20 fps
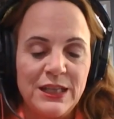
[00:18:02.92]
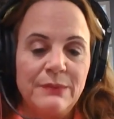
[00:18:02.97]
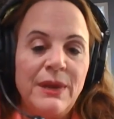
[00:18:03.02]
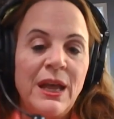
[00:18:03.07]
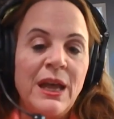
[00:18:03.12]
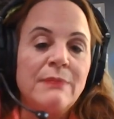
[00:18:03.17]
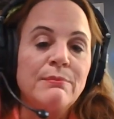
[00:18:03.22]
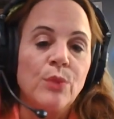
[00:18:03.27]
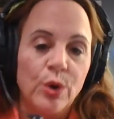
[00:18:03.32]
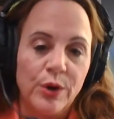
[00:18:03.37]

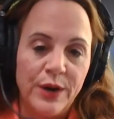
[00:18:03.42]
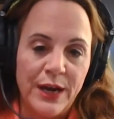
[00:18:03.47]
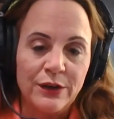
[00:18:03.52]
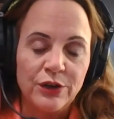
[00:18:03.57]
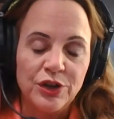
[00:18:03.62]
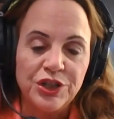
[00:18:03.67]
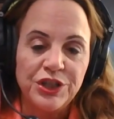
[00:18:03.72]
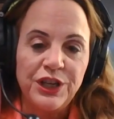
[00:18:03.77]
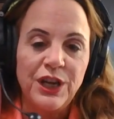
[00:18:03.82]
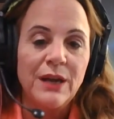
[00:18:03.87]
and more
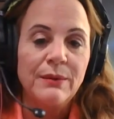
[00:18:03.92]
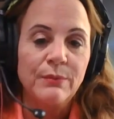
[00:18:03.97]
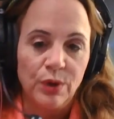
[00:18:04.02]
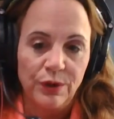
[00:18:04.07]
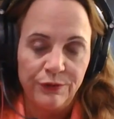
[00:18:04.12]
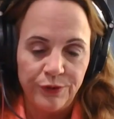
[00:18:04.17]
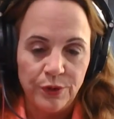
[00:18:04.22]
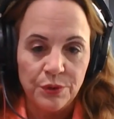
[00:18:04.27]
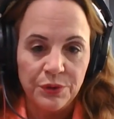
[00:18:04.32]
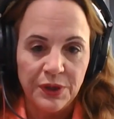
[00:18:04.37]
energy and more
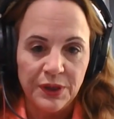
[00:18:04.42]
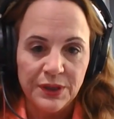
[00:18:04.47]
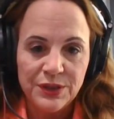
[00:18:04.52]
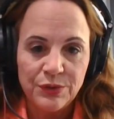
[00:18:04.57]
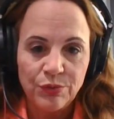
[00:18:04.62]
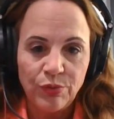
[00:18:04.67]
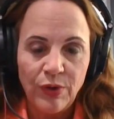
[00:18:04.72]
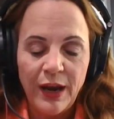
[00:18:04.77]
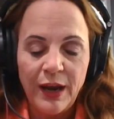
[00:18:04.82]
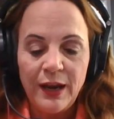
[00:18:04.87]
focus,
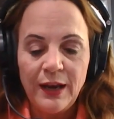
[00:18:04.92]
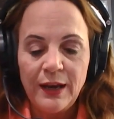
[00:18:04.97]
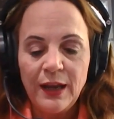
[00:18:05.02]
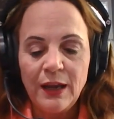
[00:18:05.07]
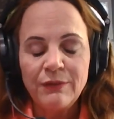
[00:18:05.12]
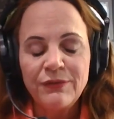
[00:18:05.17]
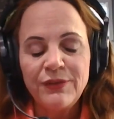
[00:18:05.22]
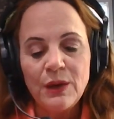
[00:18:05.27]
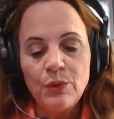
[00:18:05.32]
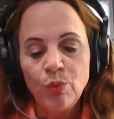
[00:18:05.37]
right?
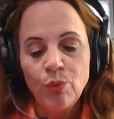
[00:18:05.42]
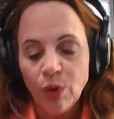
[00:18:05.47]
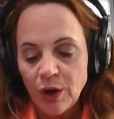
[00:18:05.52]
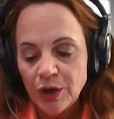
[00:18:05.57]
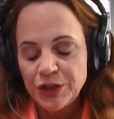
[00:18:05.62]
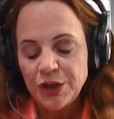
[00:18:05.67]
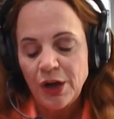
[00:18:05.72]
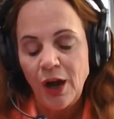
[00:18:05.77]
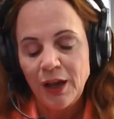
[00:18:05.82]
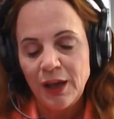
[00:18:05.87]
If they weren't
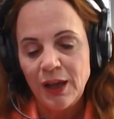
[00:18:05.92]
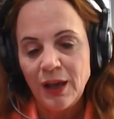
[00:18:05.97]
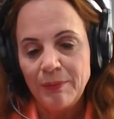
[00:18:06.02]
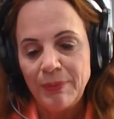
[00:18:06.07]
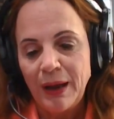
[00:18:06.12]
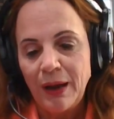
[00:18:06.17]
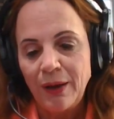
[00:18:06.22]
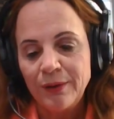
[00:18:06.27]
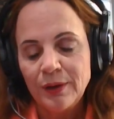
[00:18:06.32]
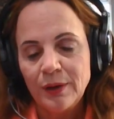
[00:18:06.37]
talking
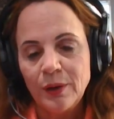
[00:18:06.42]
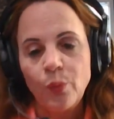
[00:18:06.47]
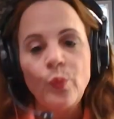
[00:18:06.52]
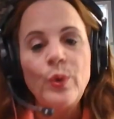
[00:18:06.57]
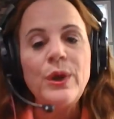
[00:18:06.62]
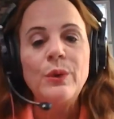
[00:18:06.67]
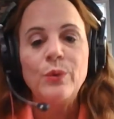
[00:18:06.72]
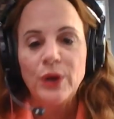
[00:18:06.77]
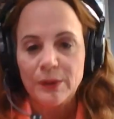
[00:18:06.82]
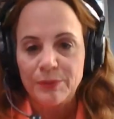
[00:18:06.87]
about it,
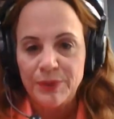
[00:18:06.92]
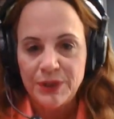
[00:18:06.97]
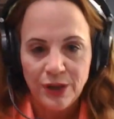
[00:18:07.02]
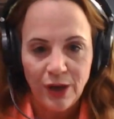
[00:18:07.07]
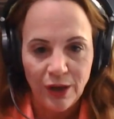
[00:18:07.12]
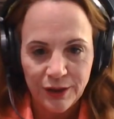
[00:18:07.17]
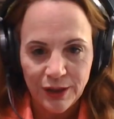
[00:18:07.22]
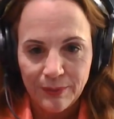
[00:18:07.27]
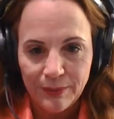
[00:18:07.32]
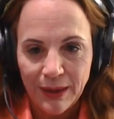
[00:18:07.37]
we wouldn't be
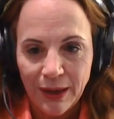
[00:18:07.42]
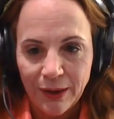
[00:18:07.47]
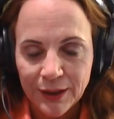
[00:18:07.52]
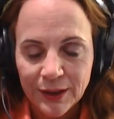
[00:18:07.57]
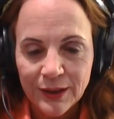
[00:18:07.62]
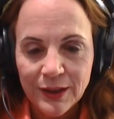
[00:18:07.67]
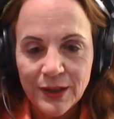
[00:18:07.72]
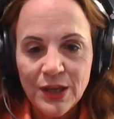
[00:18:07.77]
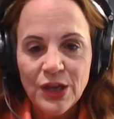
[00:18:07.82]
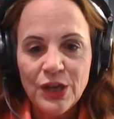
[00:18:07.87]
talking about
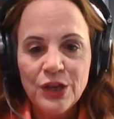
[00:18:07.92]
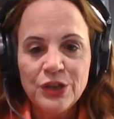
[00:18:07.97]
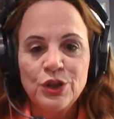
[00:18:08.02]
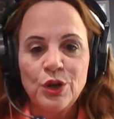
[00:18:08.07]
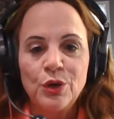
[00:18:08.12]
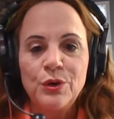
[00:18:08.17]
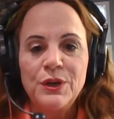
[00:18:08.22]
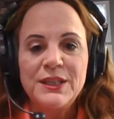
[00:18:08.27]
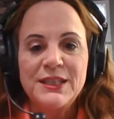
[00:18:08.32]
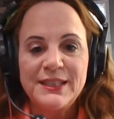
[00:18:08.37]
it.
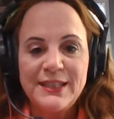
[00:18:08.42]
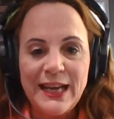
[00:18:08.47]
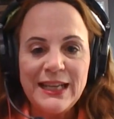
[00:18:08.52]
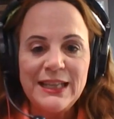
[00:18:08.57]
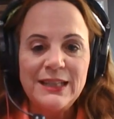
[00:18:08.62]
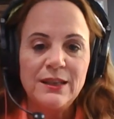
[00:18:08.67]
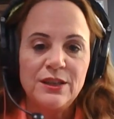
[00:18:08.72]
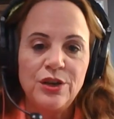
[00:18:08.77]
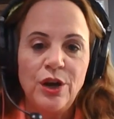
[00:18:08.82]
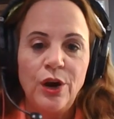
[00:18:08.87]
So it's setting
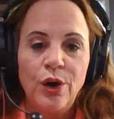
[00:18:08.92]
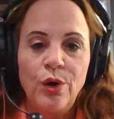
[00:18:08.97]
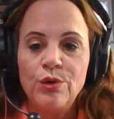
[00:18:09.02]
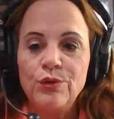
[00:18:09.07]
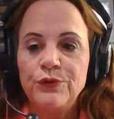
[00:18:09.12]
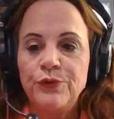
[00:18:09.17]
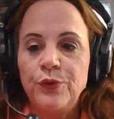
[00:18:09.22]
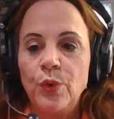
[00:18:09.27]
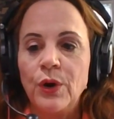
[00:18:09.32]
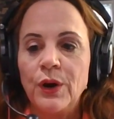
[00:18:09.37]
the tone
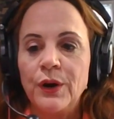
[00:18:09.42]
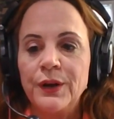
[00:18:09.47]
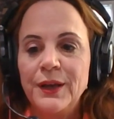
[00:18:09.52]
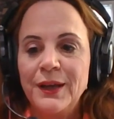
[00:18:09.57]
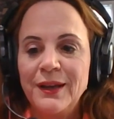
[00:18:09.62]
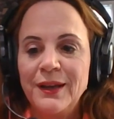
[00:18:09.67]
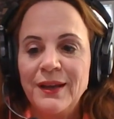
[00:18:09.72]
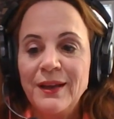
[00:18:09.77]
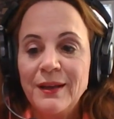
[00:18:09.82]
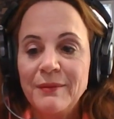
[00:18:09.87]
for,
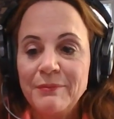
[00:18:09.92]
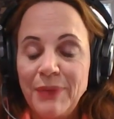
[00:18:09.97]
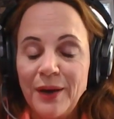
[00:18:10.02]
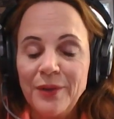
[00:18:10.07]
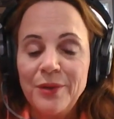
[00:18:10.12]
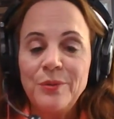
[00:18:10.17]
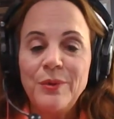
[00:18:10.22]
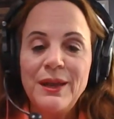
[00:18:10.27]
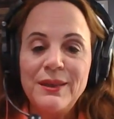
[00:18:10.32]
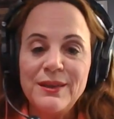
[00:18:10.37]
by
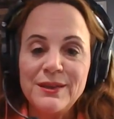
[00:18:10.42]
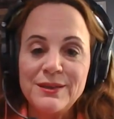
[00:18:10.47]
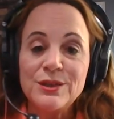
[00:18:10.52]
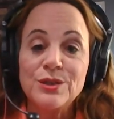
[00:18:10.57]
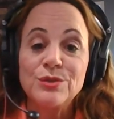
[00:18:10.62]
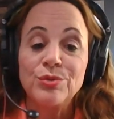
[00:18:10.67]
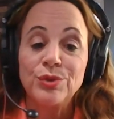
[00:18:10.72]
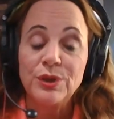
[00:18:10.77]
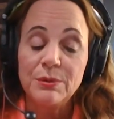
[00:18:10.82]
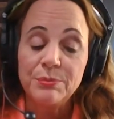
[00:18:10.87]
the way, this is
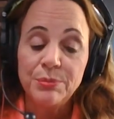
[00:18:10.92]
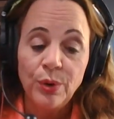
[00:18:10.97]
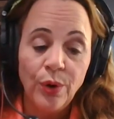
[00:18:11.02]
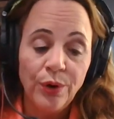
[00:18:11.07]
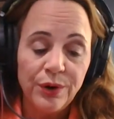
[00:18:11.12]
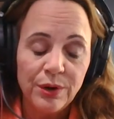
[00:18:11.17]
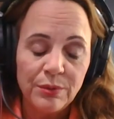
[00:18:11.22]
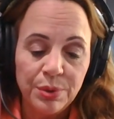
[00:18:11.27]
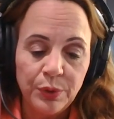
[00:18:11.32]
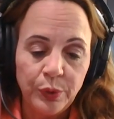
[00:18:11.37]
really
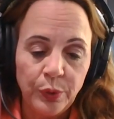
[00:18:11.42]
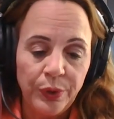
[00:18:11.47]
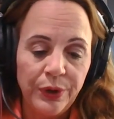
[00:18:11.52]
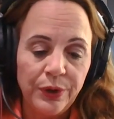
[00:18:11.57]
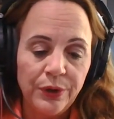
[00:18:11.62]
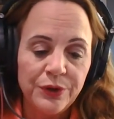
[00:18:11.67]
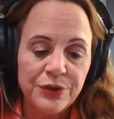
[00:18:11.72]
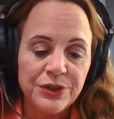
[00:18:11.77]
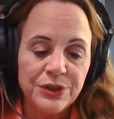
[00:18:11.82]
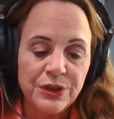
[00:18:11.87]
important.
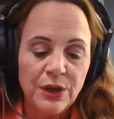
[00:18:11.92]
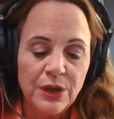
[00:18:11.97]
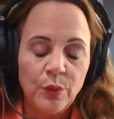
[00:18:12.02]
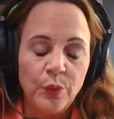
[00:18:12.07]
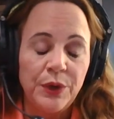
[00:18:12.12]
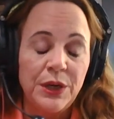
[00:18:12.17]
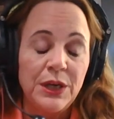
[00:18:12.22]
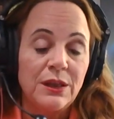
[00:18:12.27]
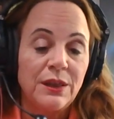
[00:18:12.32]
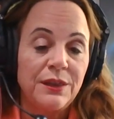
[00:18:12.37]
Employers,
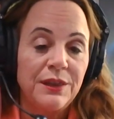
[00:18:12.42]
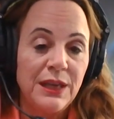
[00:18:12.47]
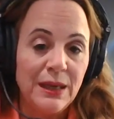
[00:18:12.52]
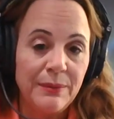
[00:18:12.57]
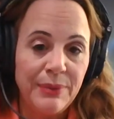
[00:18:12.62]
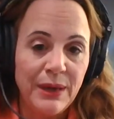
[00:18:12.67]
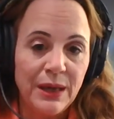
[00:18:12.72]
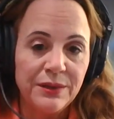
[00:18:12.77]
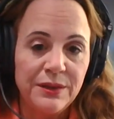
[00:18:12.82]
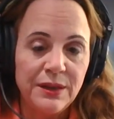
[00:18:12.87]
we need to think
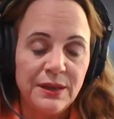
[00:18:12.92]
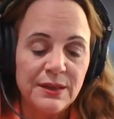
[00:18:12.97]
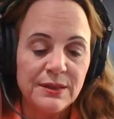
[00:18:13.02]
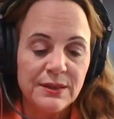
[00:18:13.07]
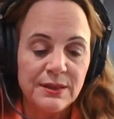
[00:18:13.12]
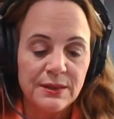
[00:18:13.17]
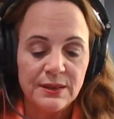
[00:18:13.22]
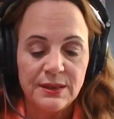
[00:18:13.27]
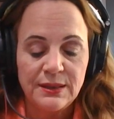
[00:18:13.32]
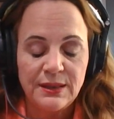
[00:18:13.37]
about this.
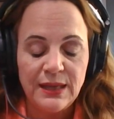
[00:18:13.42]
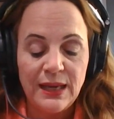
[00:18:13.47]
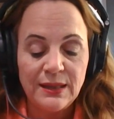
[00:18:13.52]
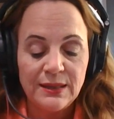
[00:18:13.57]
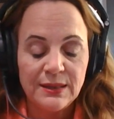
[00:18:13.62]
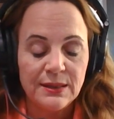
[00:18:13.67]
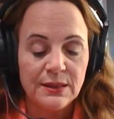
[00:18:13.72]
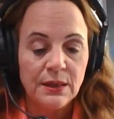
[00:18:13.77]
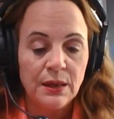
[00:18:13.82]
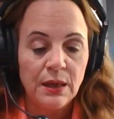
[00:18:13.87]

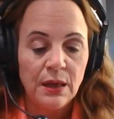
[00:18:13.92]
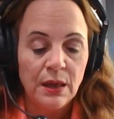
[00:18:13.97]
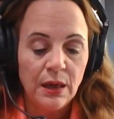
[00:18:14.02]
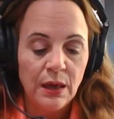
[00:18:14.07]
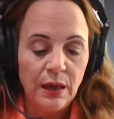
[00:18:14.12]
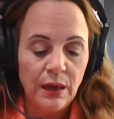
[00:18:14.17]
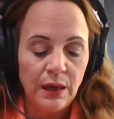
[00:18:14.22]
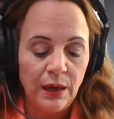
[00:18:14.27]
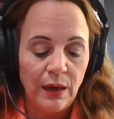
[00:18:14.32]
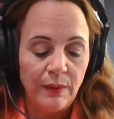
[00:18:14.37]
States,
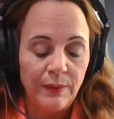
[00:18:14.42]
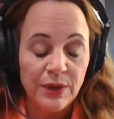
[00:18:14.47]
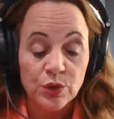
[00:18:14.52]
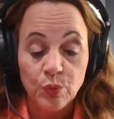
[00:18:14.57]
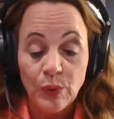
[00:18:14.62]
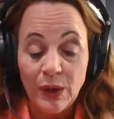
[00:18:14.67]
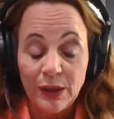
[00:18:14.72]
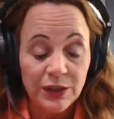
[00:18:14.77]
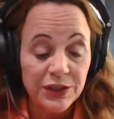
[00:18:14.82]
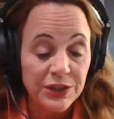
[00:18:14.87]
um, as
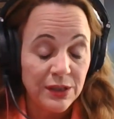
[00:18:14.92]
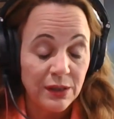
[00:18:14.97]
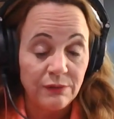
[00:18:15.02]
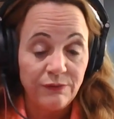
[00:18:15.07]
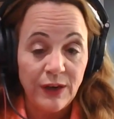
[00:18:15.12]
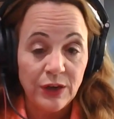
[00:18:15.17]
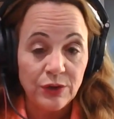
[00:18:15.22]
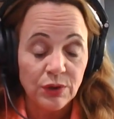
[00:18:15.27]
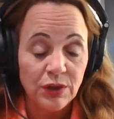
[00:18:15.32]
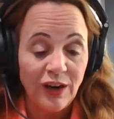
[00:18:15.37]
well as the
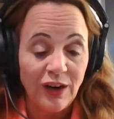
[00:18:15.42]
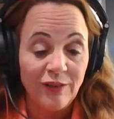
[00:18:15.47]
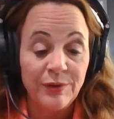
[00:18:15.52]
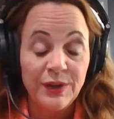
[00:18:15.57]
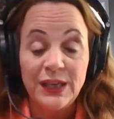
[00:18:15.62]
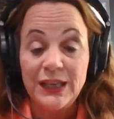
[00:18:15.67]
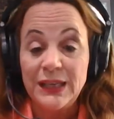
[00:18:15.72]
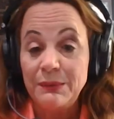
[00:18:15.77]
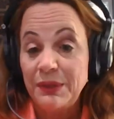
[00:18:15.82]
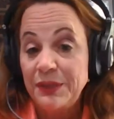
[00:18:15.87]
federal government
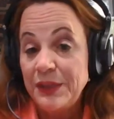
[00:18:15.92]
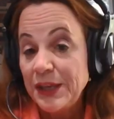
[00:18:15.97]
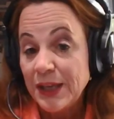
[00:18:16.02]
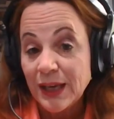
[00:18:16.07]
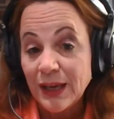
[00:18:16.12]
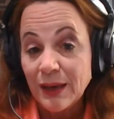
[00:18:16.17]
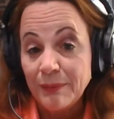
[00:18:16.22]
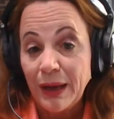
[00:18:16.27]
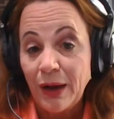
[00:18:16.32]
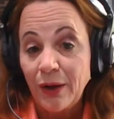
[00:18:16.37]
need to be
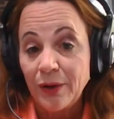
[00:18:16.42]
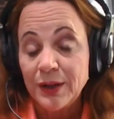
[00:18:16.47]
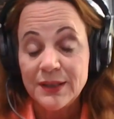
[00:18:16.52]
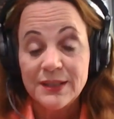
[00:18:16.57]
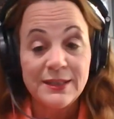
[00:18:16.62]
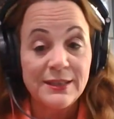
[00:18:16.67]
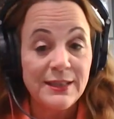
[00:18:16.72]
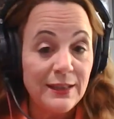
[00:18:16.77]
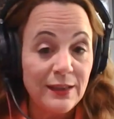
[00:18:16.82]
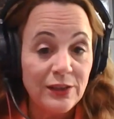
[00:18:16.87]
thinking about it.
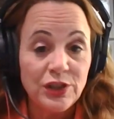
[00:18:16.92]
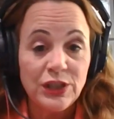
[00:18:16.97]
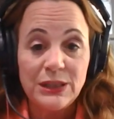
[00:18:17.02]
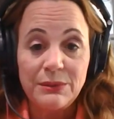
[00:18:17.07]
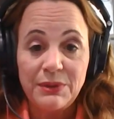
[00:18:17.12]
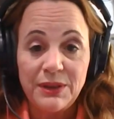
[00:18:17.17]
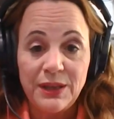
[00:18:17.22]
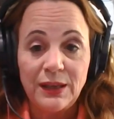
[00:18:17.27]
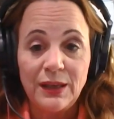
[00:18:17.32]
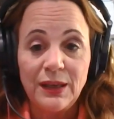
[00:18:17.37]
Cities need to be
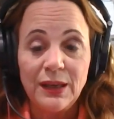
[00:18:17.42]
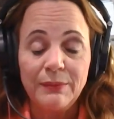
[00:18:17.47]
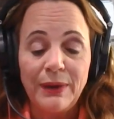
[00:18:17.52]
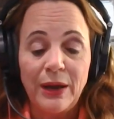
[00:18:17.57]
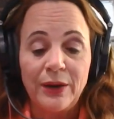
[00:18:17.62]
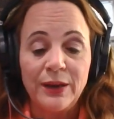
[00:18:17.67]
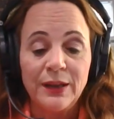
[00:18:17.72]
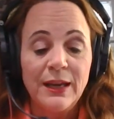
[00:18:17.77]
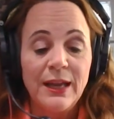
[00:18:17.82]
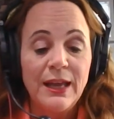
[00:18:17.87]
thinking
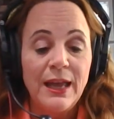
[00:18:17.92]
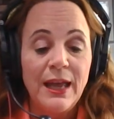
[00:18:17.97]
about it.